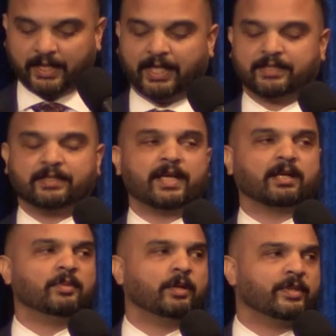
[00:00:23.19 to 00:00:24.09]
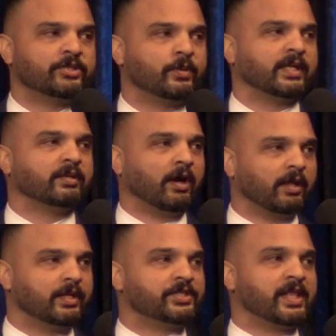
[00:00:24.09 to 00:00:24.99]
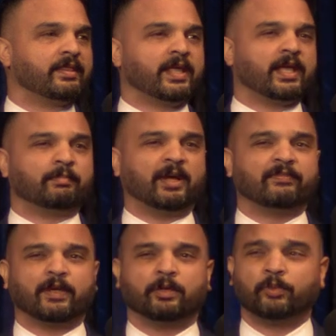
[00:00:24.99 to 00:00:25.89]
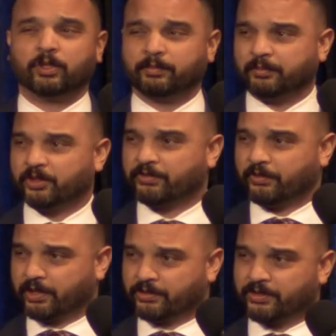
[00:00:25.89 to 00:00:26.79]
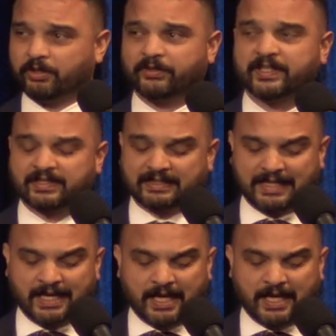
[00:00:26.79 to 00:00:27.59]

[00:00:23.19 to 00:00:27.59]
I'd like to take a moment to acknowledge and thank my fellow board members for their service.